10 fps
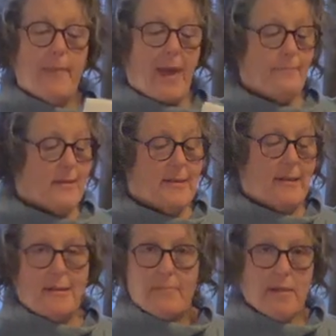
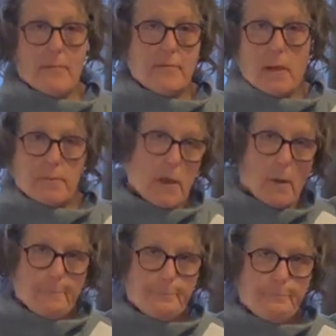MC something, something, something,
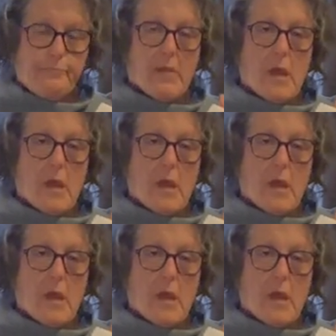something.